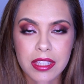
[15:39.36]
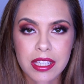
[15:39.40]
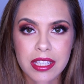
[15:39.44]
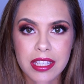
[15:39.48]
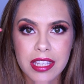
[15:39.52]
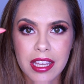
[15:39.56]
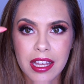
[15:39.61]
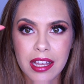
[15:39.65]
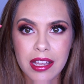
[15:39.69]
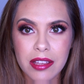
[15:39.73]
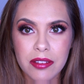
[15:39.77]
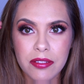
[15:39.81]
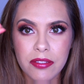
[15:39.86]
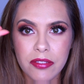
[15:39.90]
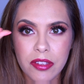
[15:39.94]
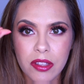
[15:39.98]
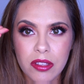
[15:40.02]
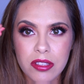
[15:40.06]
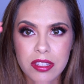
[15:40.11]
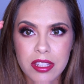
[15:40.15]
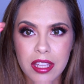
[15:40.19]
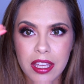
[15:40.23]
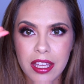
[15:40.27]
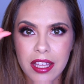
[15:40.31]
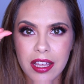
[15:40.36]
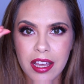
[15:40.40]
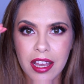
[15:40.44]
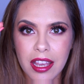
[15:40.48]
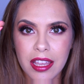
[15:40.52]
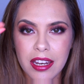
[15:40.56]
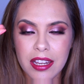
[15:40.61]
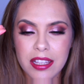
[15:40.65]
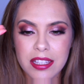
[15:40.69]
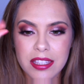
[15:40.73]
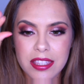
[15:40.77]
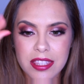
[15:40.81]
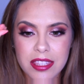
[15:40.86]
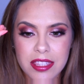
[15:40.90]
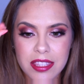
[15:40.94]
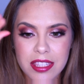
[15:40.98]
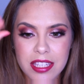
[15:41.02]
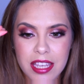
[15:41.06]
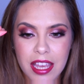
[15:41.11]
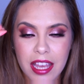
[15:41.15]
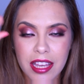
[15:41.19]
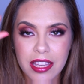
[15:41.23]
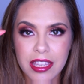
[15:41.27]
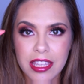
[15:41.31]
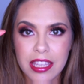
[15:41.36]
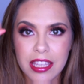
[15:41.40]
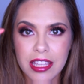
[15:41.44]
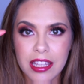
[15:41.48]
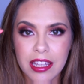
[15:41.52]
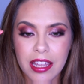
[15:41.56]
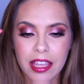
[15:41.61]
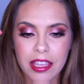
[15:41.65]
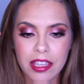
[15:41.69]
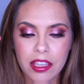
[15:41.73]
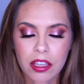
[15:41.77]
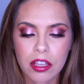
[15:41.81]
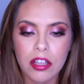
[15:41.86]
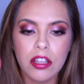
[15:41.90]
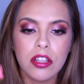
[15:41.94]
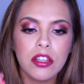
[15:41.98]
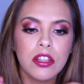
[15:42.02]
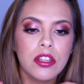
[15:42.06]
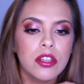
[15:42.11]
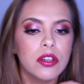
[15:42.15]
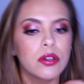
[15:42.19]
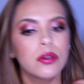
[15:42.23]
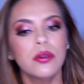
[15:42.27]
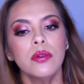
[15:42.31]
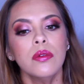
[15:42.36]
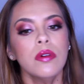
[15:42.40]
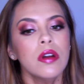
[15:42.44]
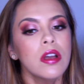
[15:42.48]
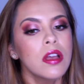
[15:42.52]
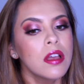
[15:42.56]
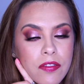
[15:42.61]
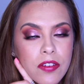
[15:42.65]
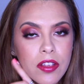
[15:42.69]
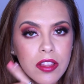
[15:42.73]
Yeah, it feels like kind of tacky, like glue.